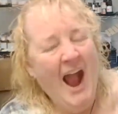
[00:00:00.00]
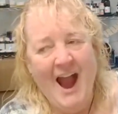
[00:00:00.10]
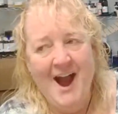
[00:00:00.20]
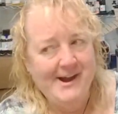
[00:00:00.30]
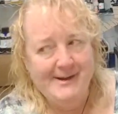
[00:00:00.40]

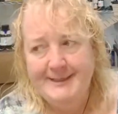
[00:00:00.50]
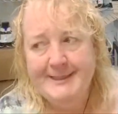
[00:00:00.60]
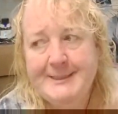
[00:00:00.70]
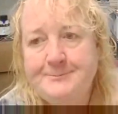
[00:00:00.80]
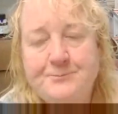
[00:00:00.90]

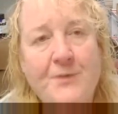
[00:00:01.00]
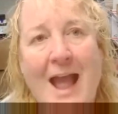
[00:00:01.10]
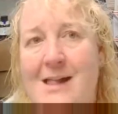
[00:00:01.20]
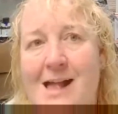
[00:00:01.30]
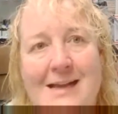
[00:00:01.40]

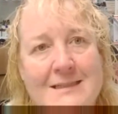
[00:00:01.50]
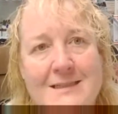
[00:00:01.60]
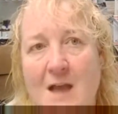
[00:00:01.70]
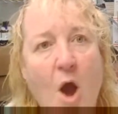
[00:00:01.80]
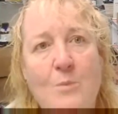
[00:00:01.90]
That class
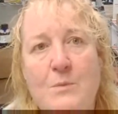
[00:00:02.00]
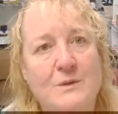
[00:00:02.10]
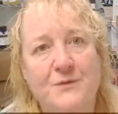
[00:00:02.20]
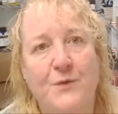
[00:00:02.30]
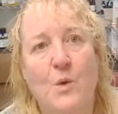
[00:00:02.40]
is
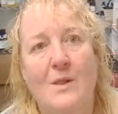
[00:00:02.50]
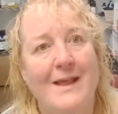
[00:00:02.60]
almost full,